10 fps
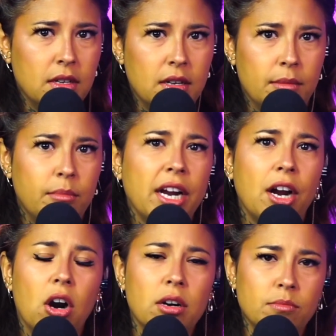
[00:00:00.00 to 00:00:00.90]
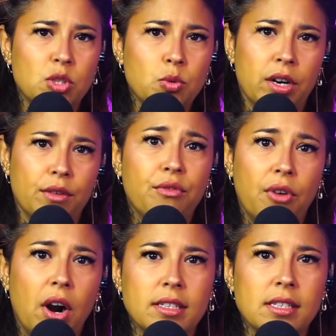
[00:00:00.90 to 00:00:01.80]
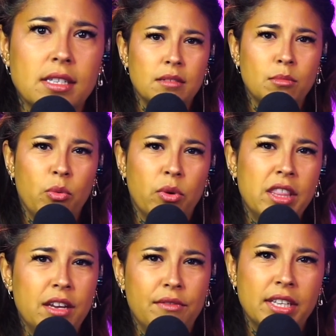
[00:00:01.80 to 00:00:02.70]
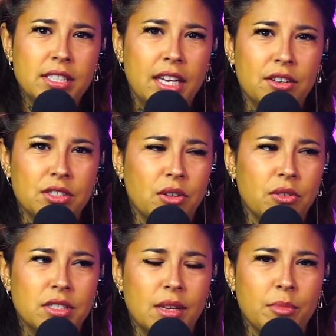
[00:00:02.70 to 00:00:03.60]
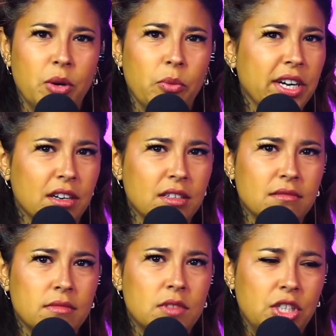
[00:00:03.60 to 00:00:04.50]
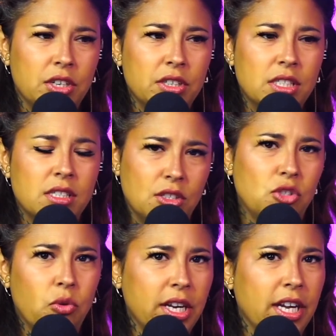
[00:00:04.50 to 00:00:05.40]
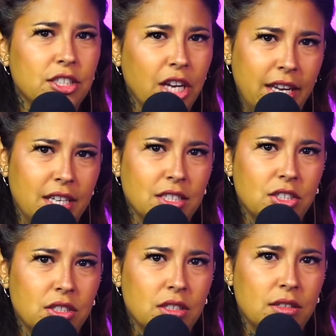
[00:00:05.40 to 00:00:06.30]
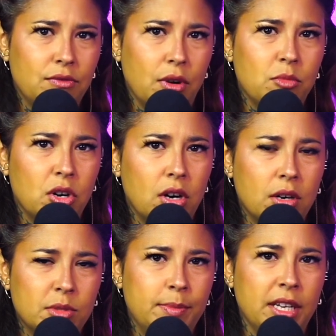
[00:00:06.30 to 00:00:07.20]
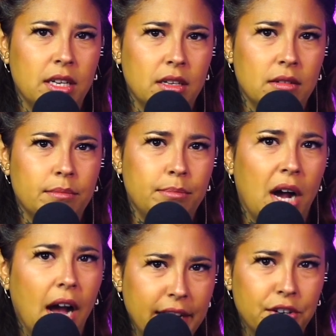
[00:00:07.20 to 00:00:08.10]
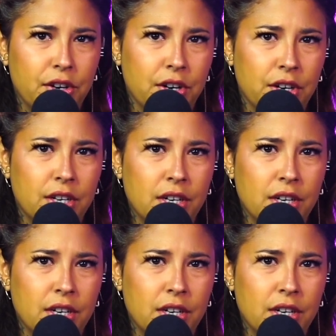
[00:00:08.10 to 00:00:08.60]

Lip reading: My arms were in front." But one of the investigators noted something weird. Sherri's story had changed from her arms being behind her